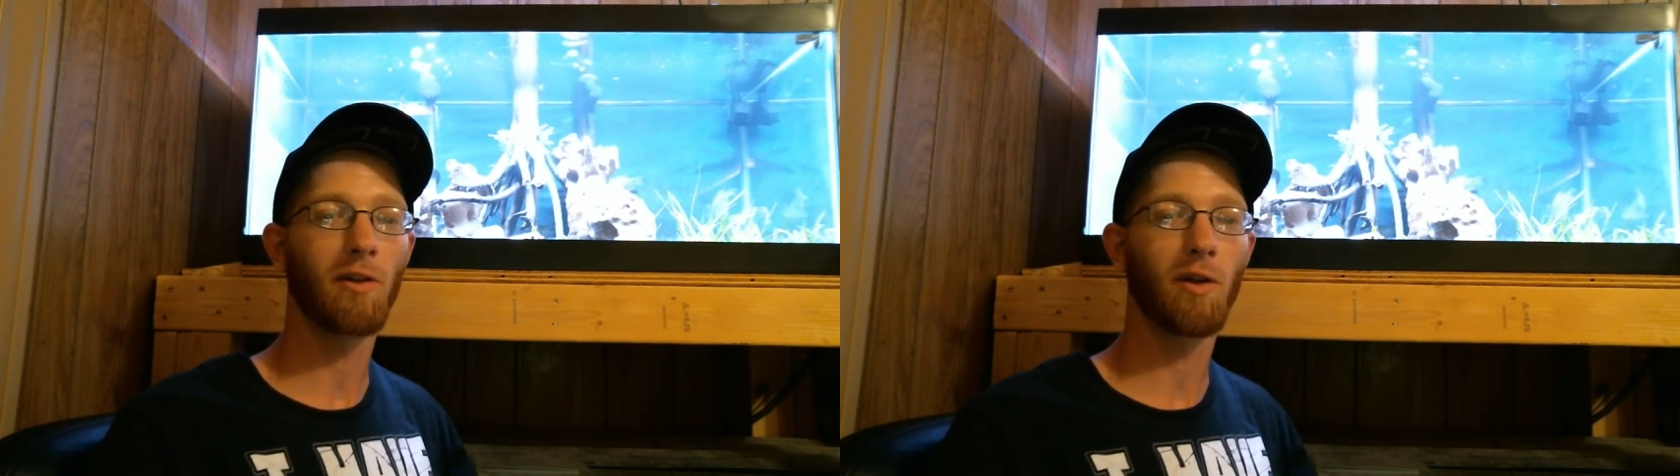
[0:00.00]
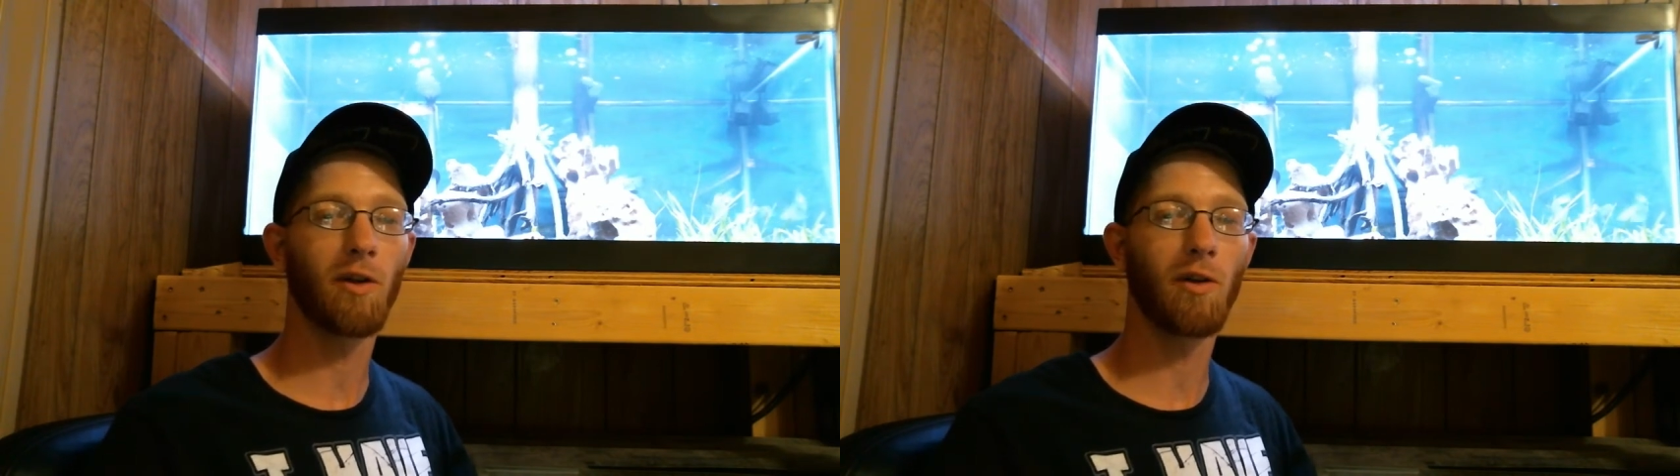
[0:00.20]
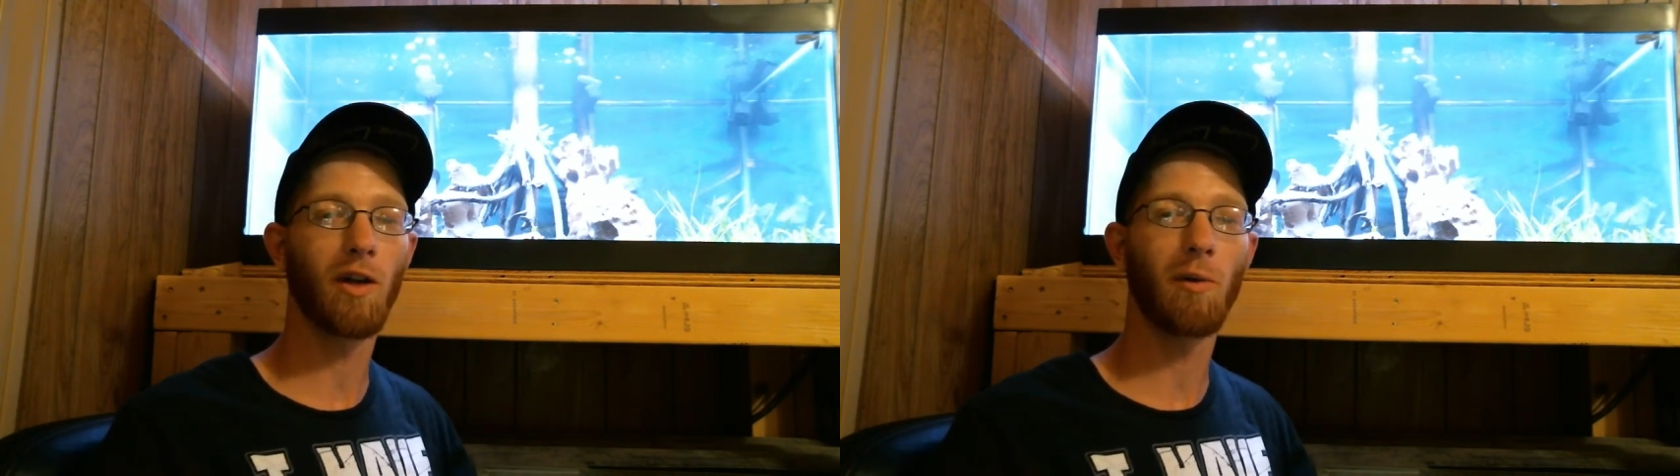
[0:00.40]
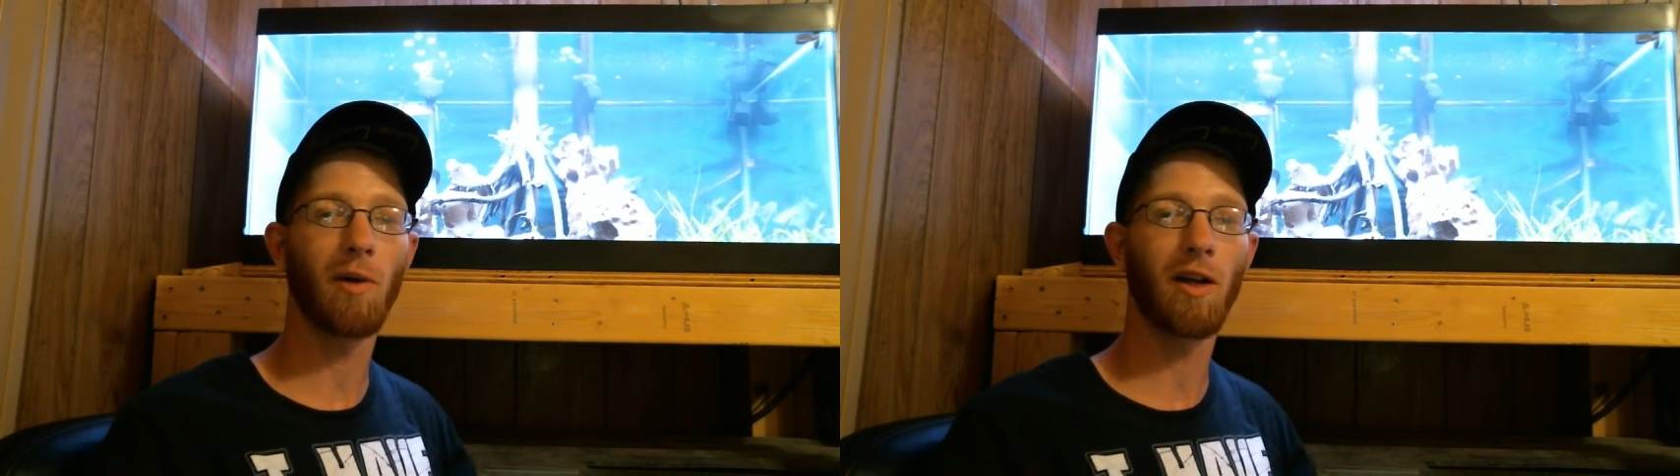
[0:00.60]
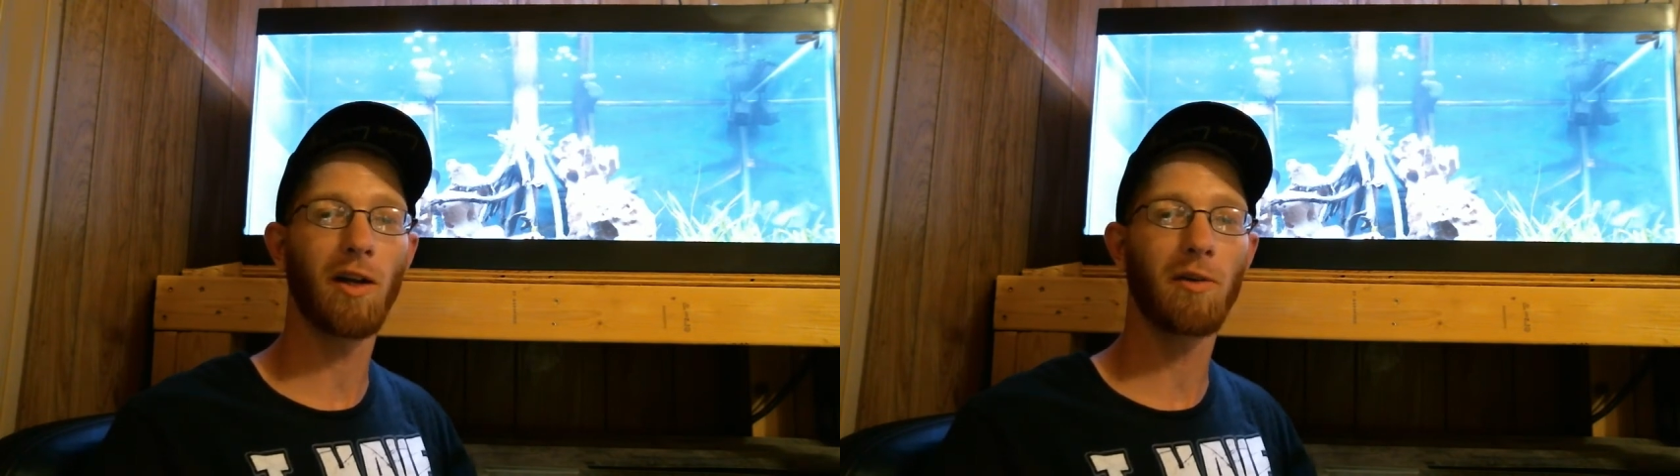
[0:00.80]
a whole lot
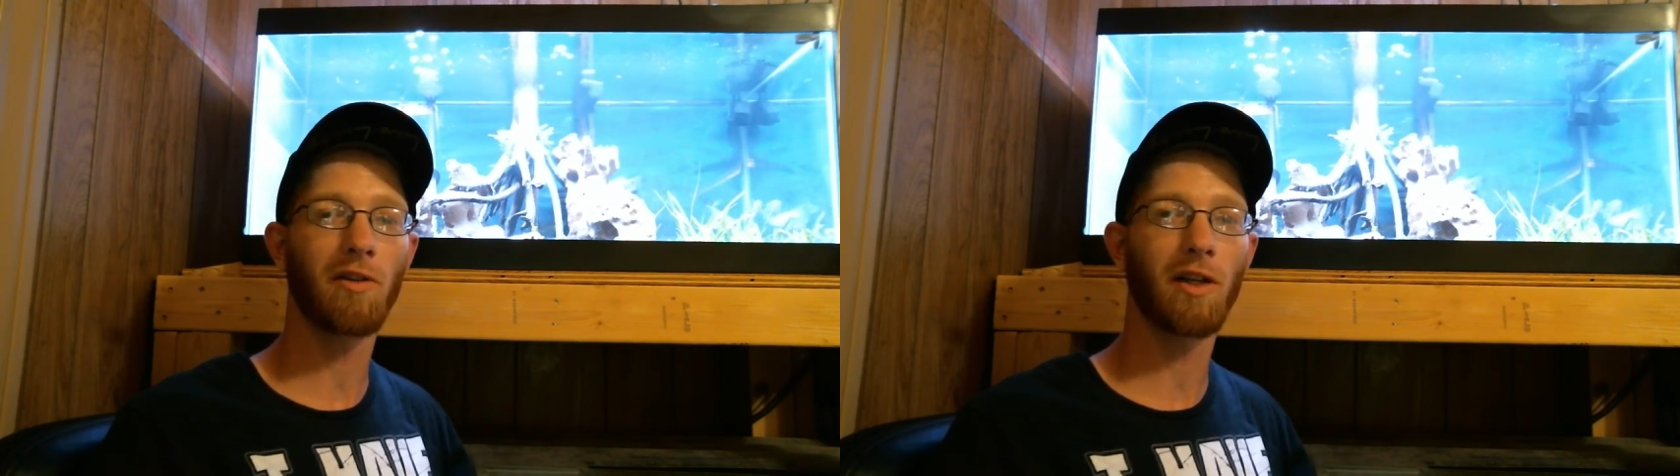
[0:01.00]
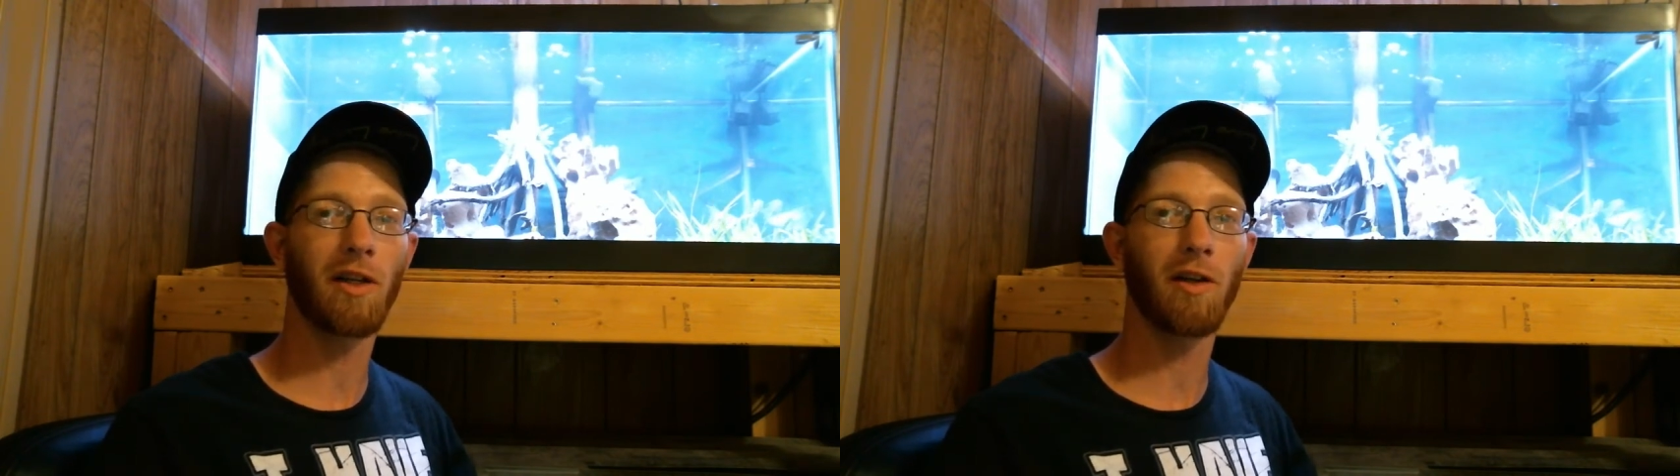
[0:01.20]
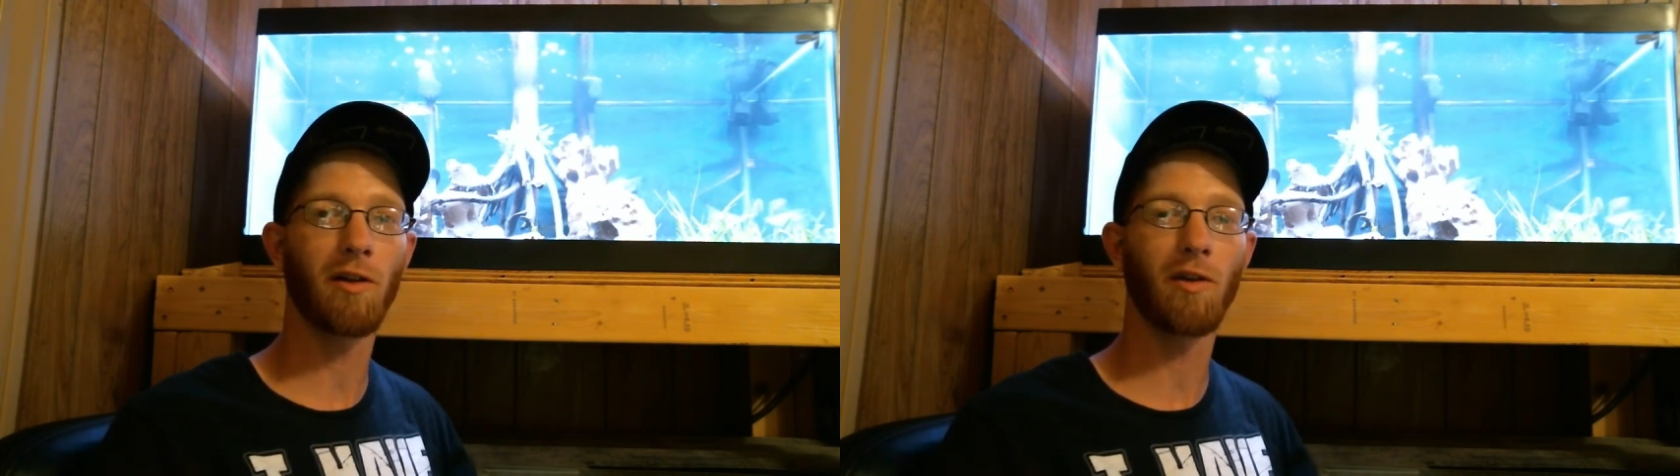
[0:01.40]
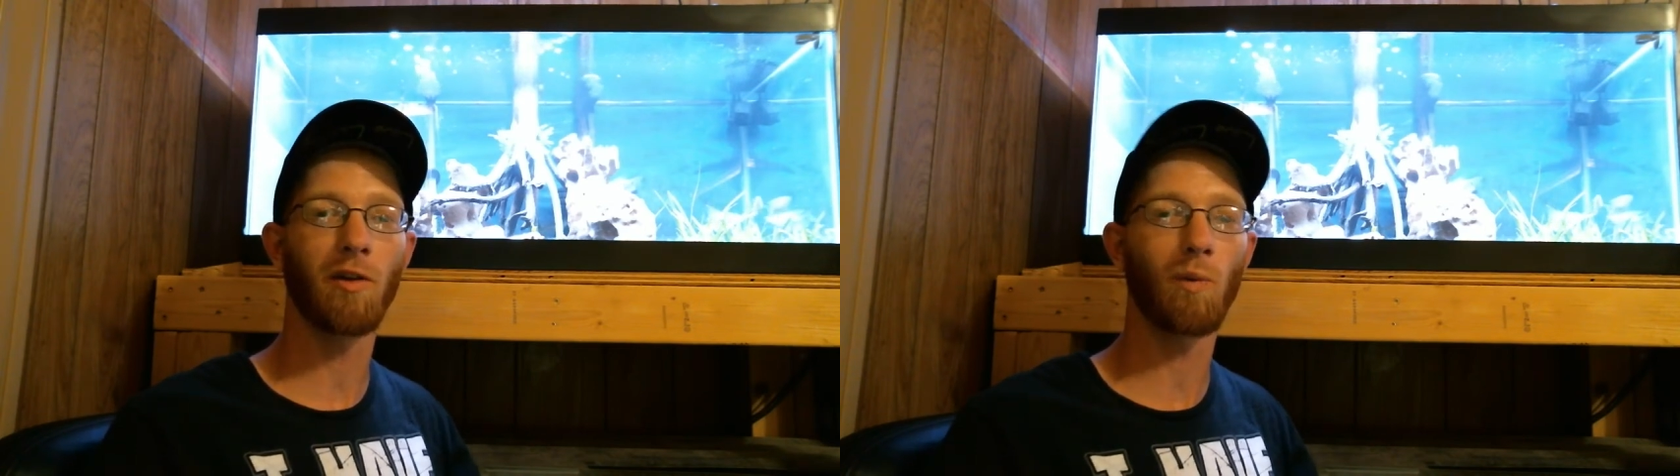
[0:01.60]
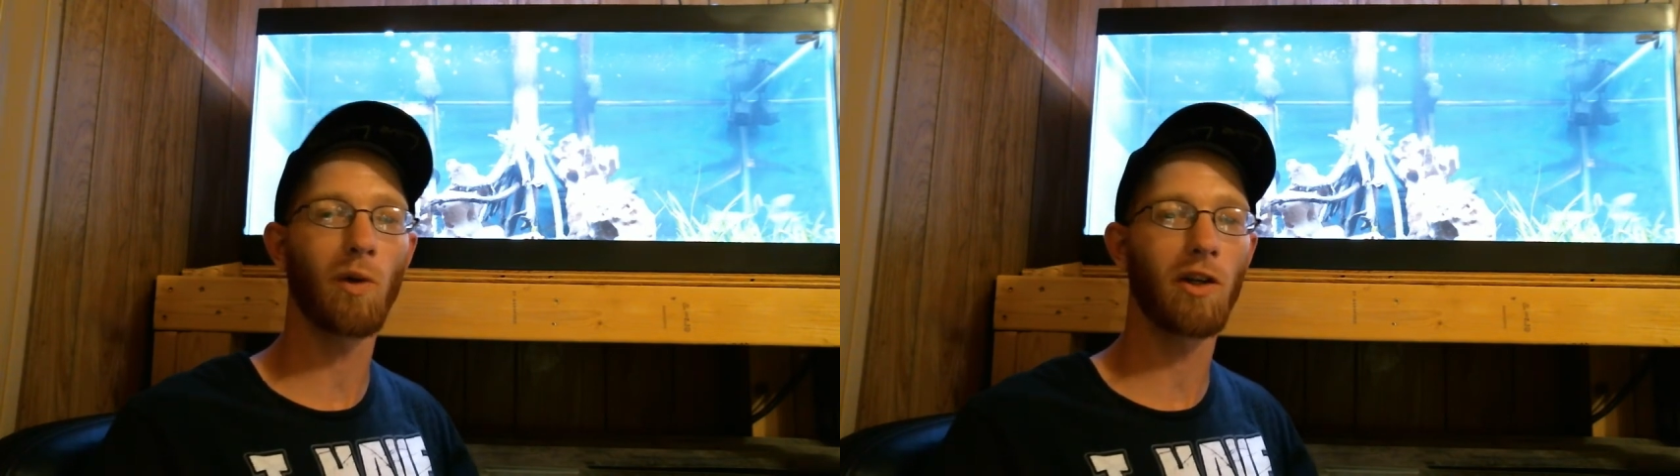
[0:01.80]
while I was there, other
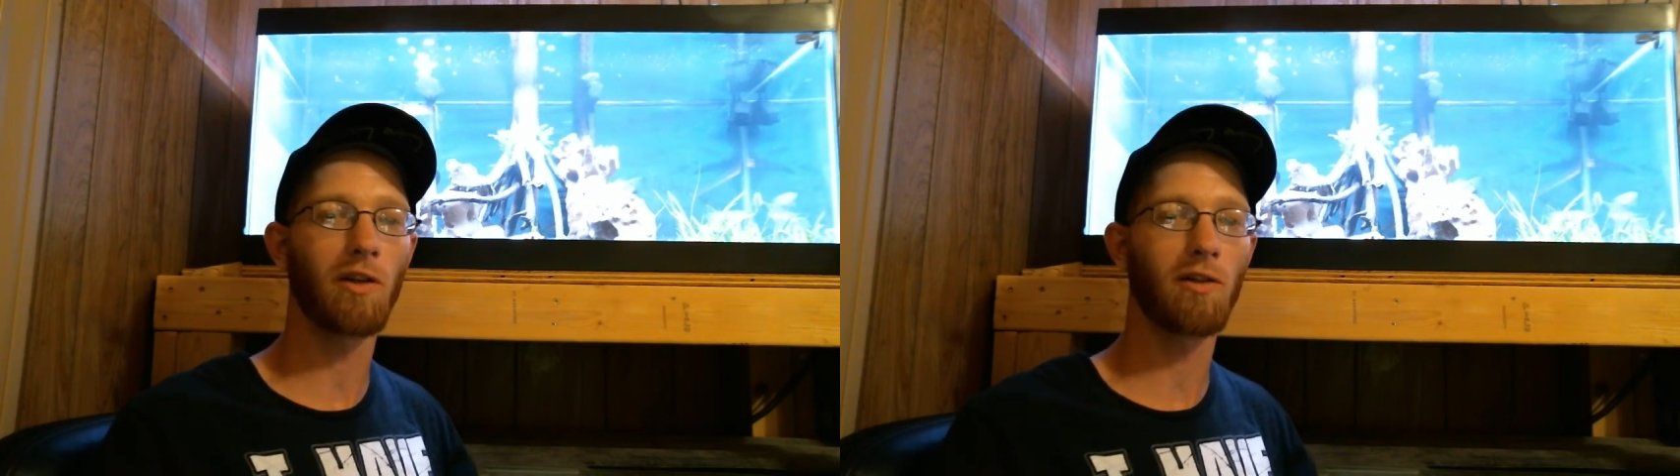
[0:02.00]
than work.